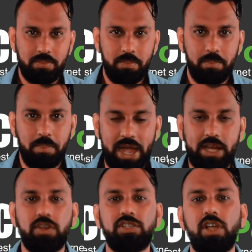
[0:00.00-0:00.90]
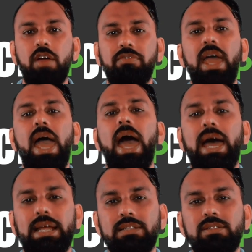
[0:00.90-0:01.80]
Microsoft
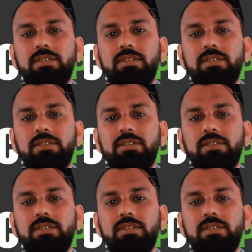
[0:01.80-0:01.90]
Ads,